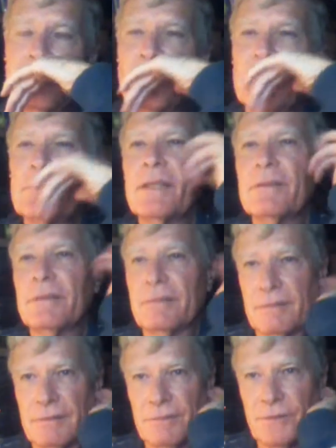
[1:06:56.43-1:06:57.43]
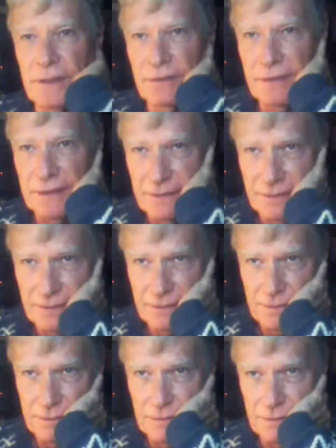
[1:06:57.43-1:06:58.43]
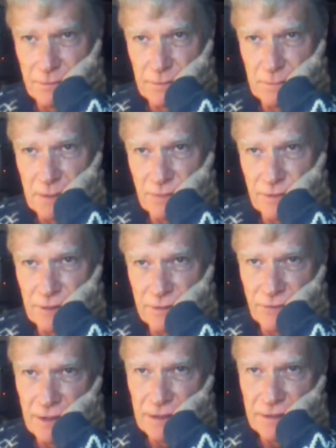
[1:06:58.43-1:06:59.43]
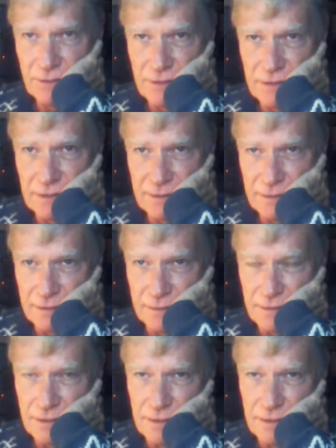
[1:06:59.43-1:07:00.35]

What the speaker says: Remote viewing. Remote viewing. Very interesting thing.